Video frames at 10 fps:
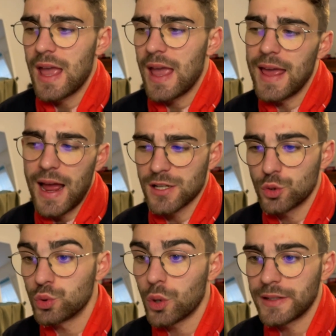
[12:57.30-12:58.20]
era
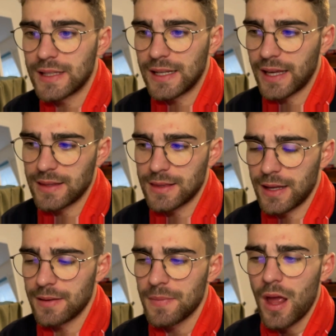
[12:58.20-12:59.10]
astuto
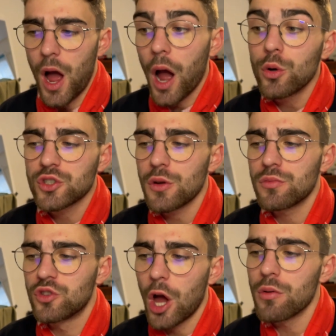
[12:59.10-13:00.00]
inteligente. I also
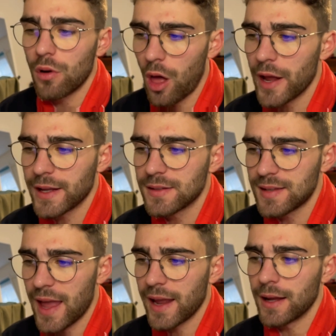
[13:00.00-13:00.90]
don't like
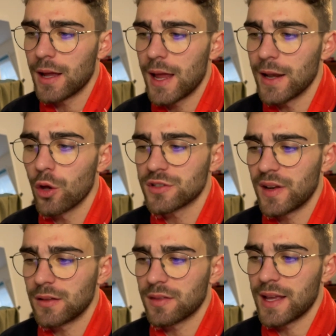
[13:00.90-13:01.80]
saying, in lots of
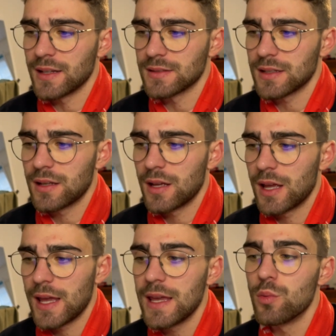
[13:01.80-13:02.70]
little things,
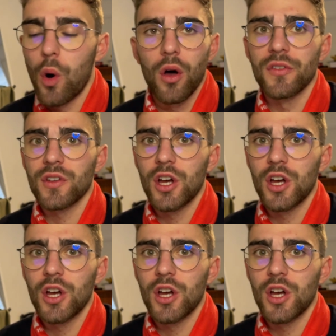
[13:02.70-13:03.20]
he was